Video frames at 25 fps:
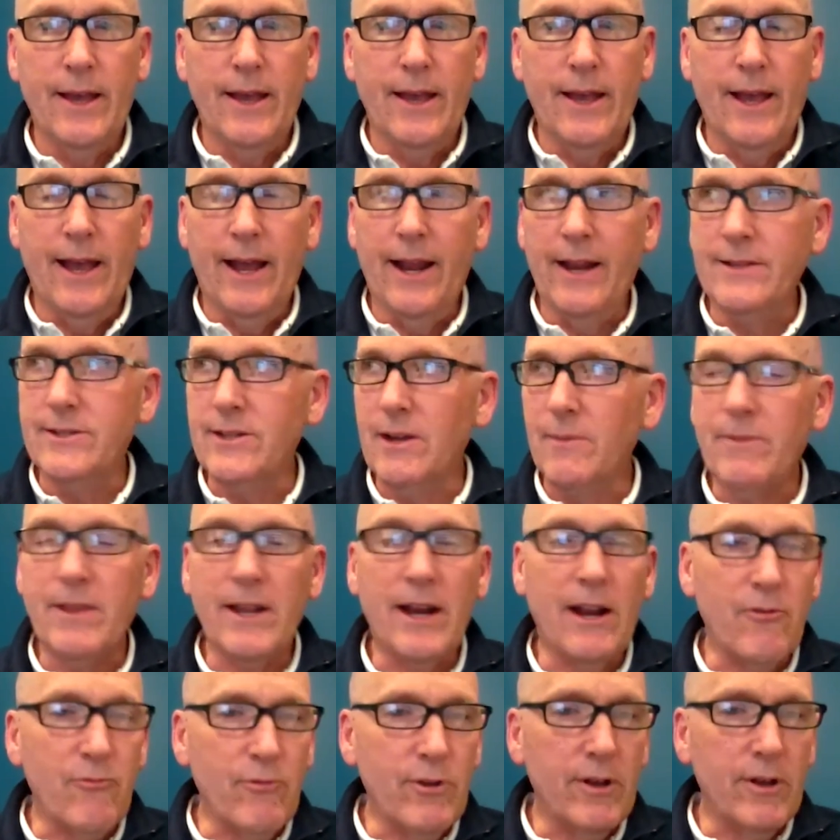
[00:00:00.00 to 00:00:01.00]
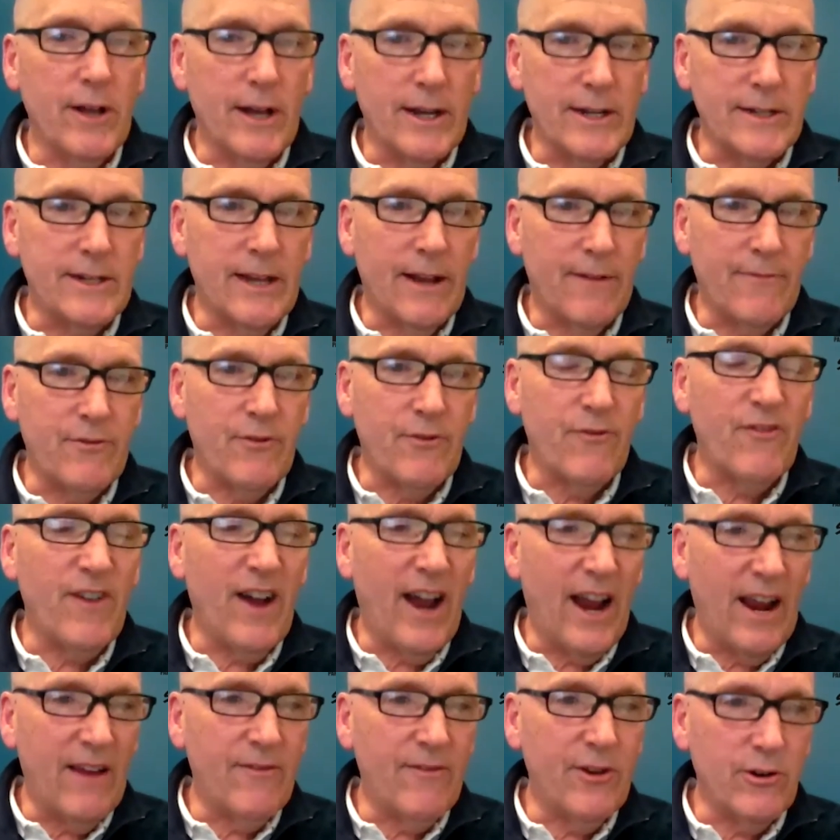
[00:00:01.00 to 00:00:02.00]
And something I realized after
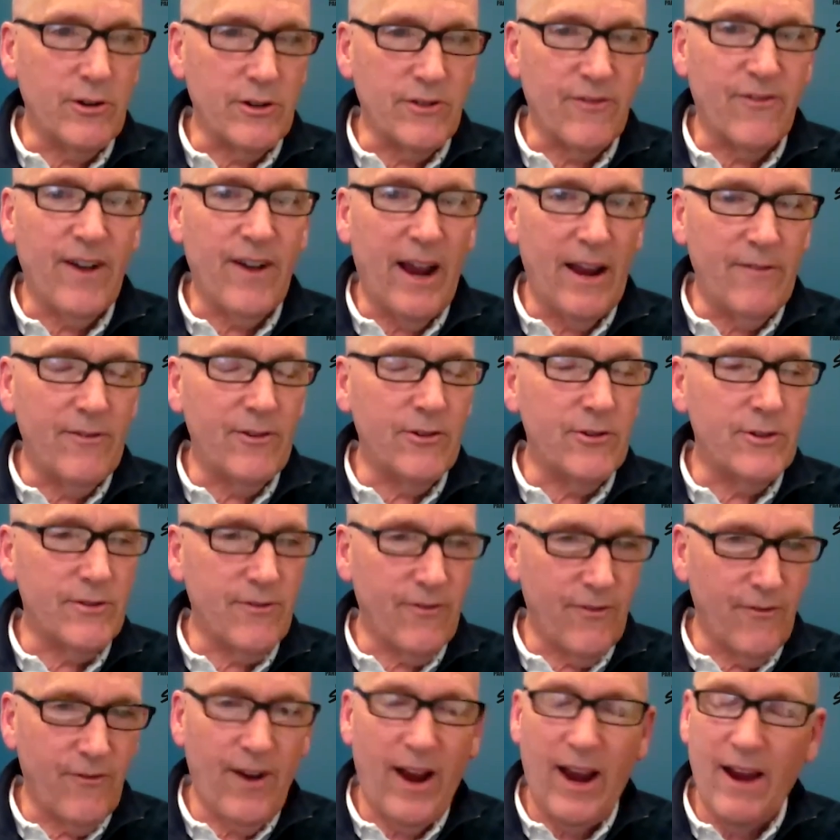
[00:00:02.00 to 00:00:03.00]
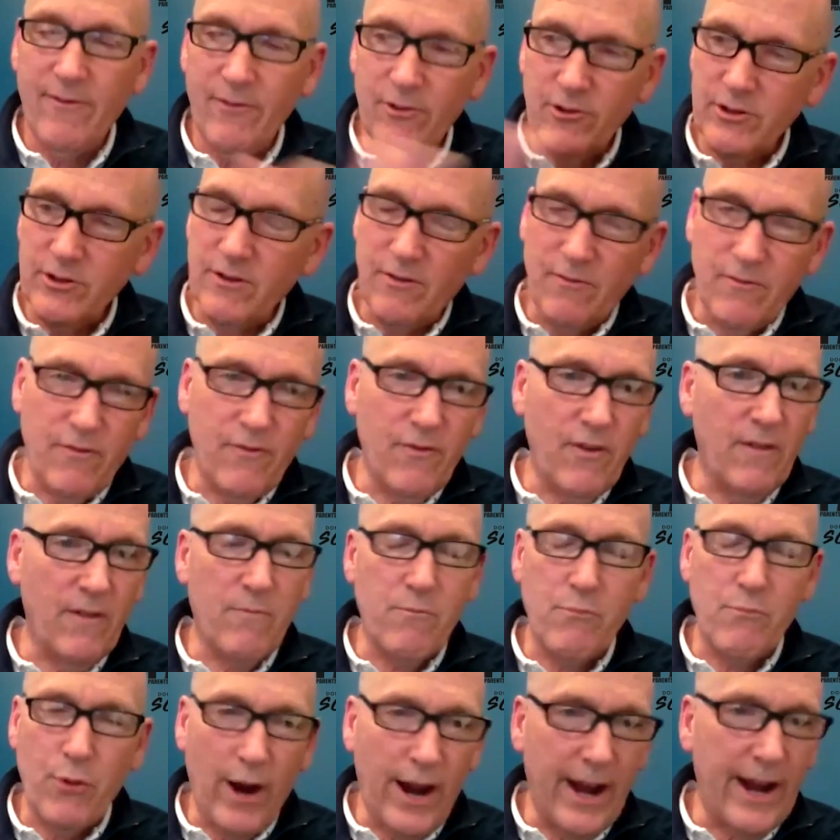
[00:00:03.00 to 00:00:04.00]
5 years
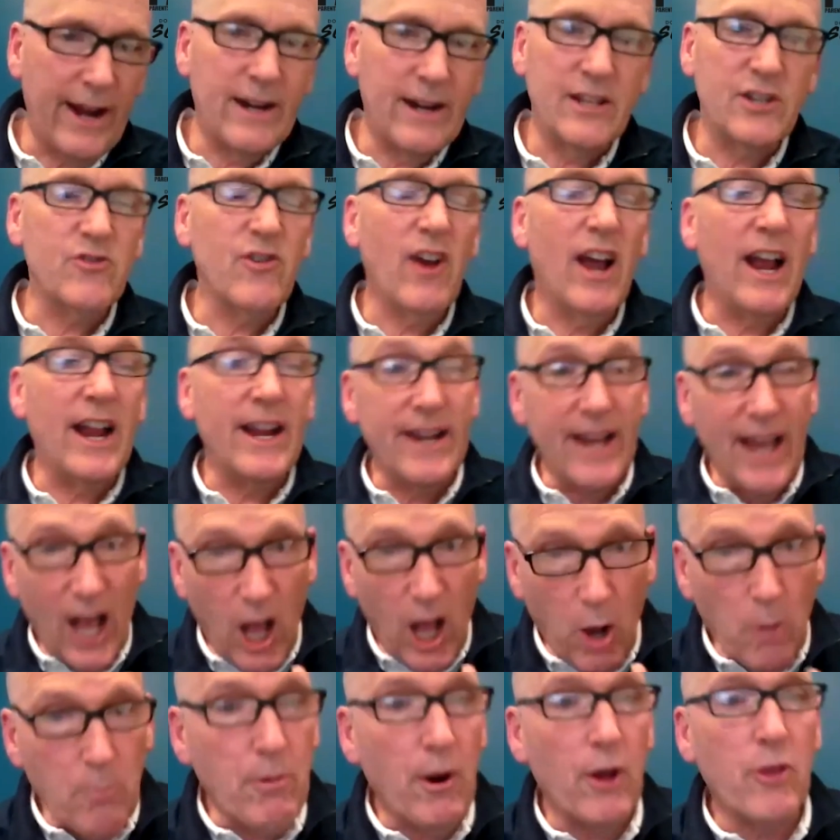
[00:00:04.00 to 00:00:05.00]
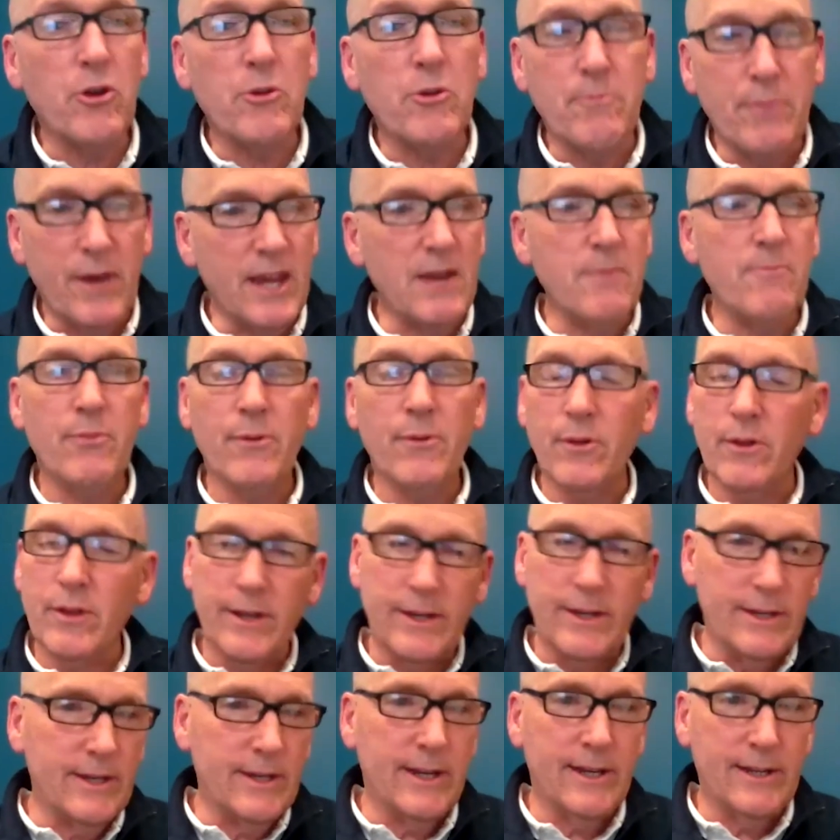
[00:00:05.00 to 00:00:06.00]
of praying and trying to help other people
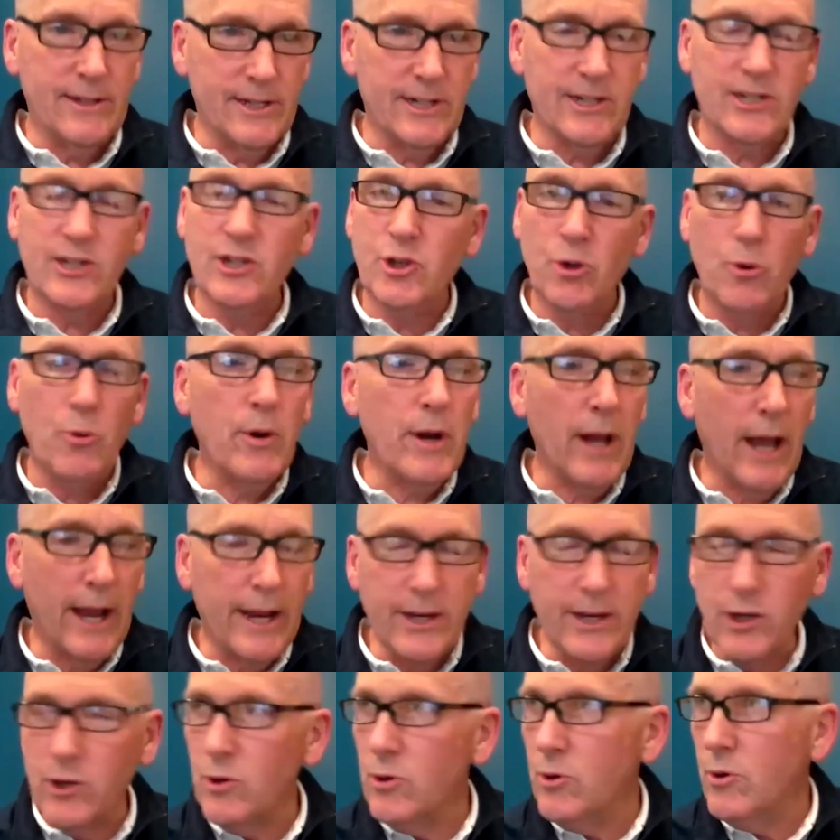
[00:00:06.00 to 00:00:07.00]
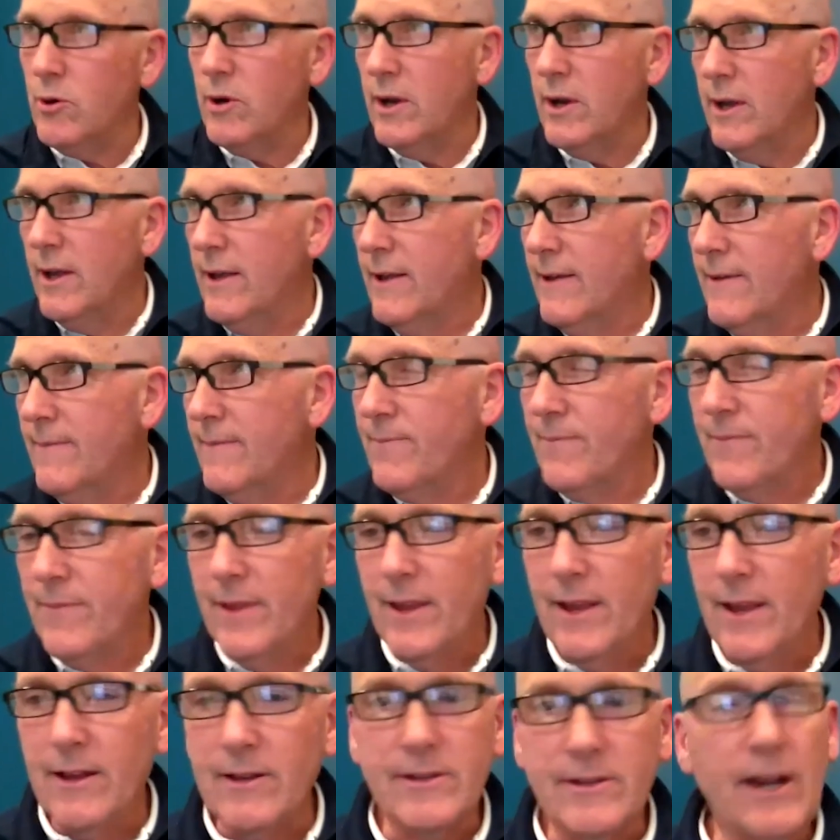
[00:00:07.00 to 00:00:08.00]
and just do what I do,
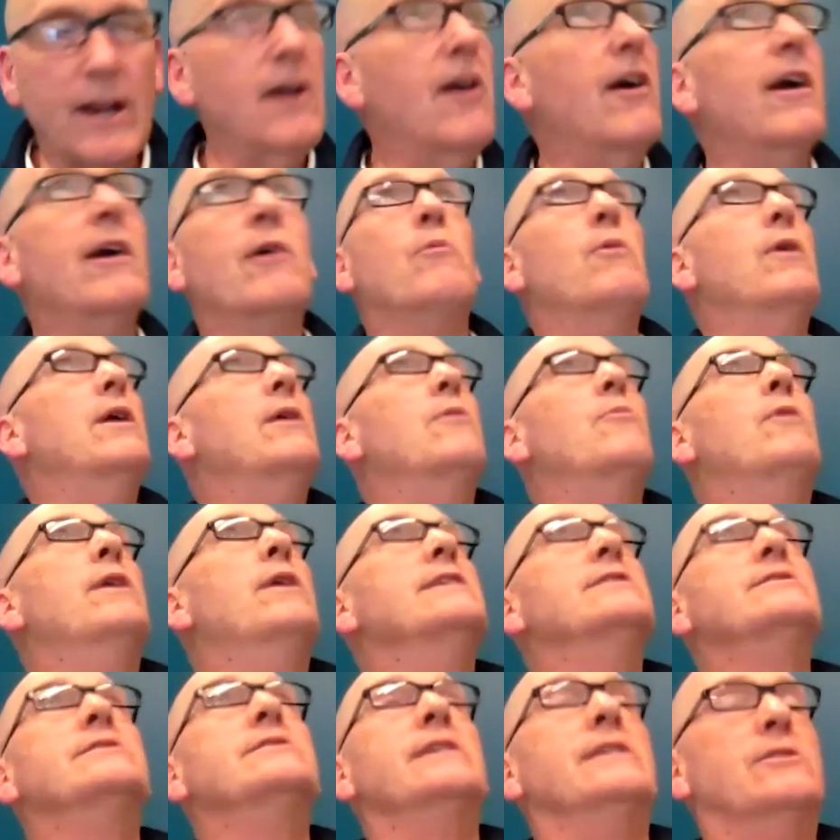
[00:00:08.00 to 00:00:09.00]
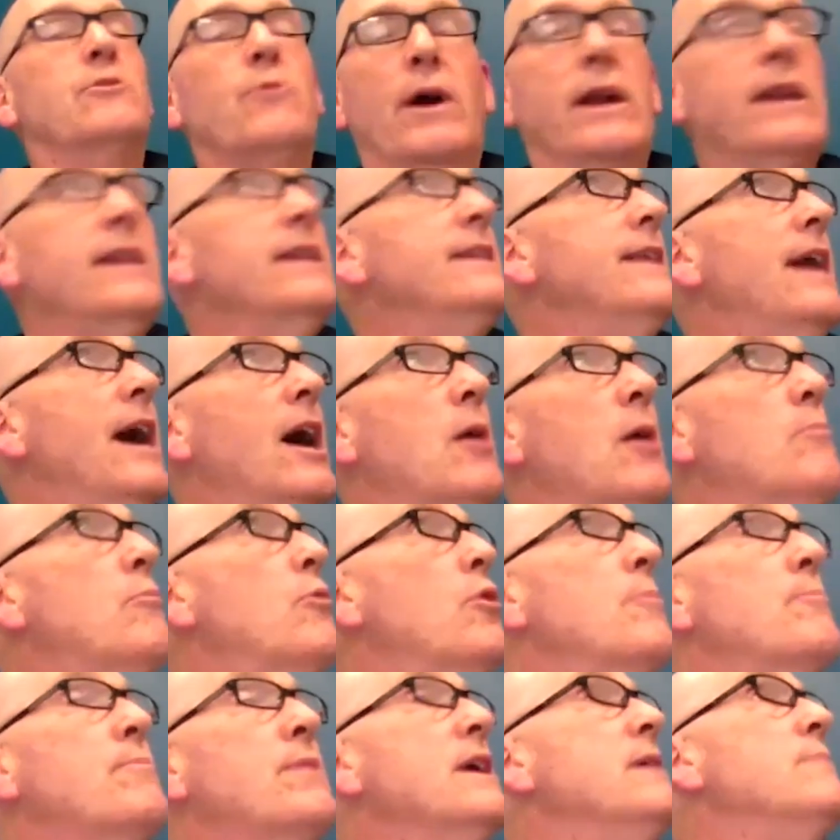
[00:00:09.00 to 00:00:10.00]
it's like, all right, what is it? Do I need to help
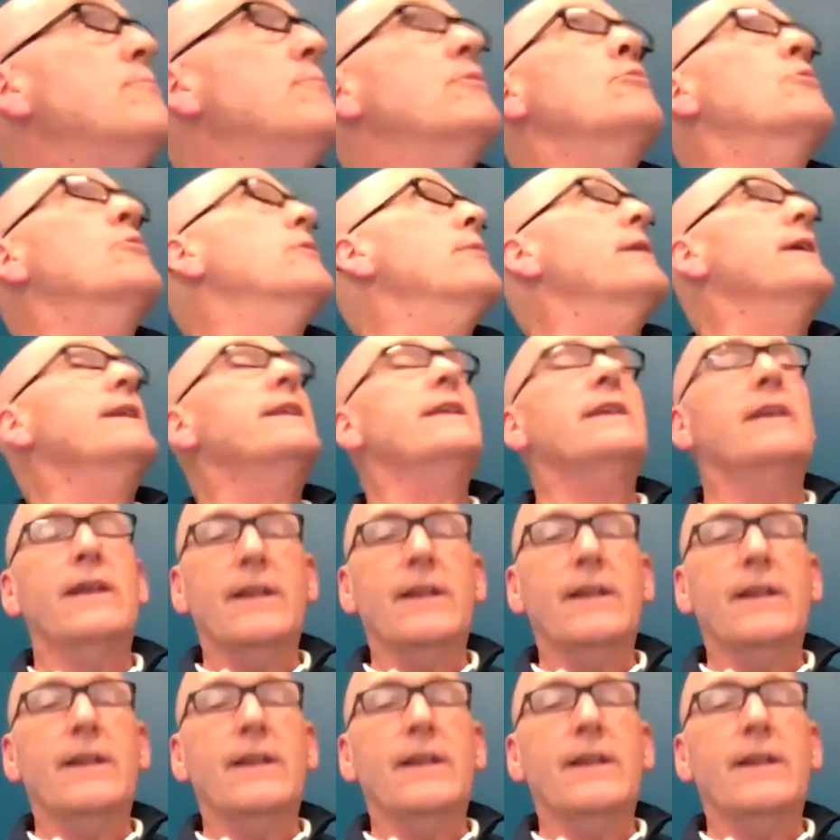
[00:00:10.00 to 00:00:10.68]
more people? What do I need?